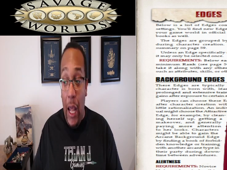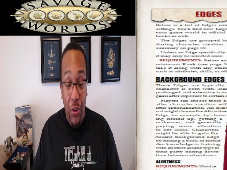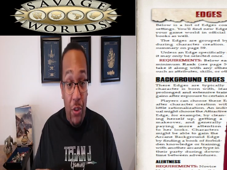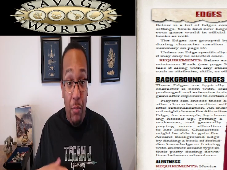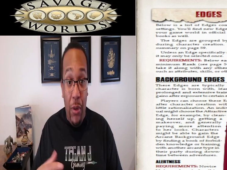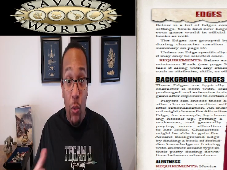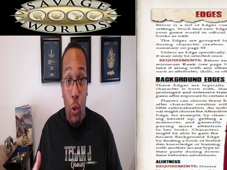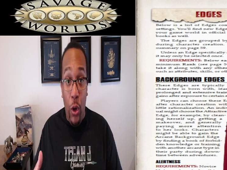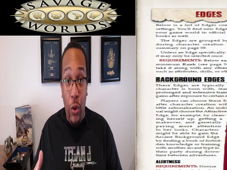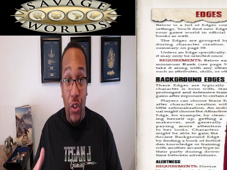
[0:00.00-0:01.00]
just be
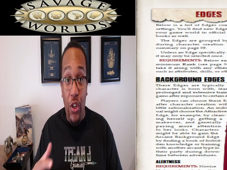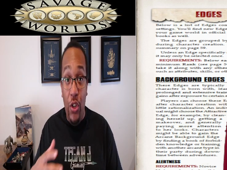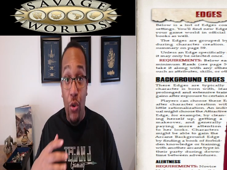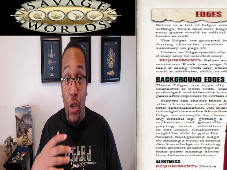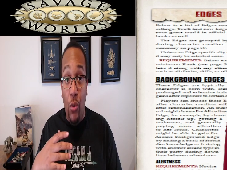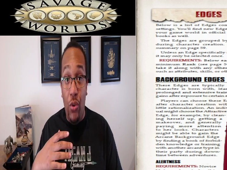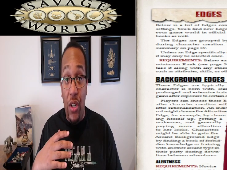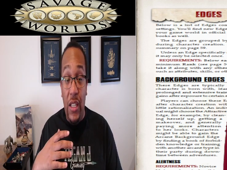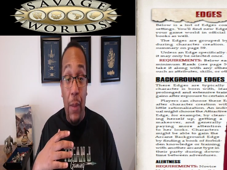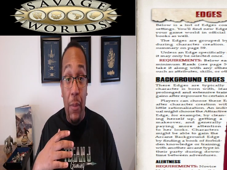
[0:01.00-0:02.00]
warned, you don't
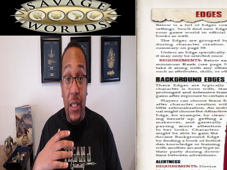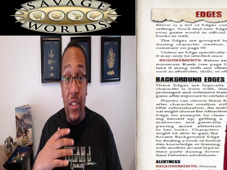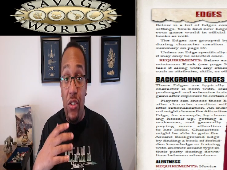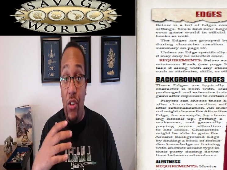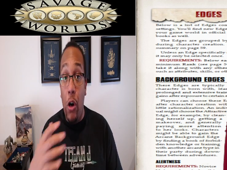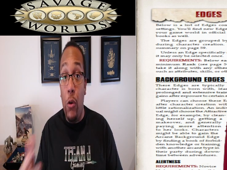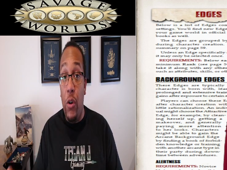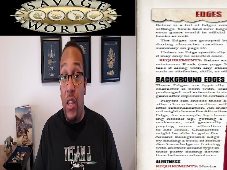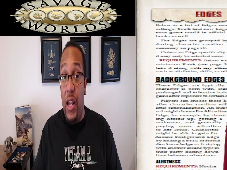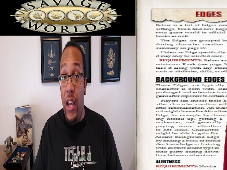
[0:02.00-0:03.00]
typically start
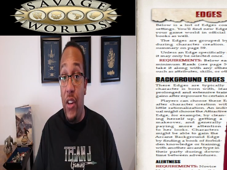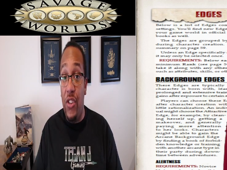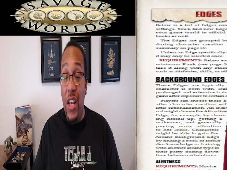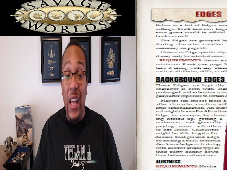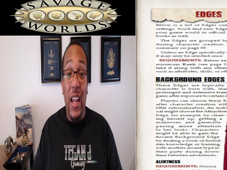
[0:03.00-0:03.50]
with an edge